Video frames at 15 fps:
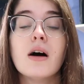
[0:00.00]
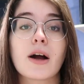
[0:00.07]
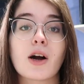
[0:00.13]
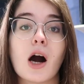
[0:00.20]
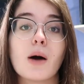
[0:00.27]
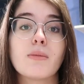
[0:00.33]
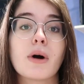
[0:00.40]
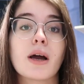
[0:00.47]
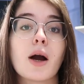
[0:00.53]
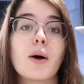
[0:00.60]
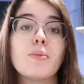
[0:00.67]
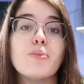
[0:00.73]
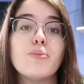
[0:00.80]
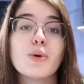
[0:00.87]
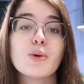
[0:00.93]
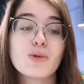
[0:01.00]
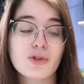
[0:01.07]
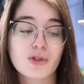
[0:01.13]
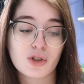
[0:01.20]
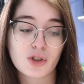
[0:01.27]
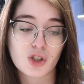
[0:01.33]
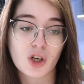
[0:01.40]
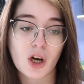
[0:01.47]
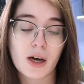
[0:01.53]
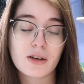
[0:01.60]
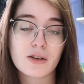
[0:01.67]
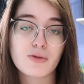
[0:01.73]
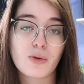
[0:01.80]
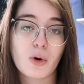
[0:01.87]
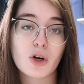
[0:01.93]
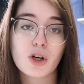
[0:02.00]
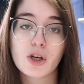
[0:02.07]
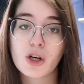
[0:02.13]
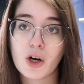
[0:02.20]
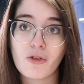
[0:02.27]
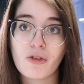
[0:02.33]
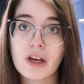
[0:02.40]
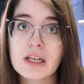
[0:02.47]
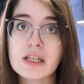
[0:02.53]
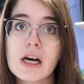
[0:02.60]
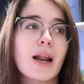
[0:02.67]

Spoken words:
I got my booster shot for COVID.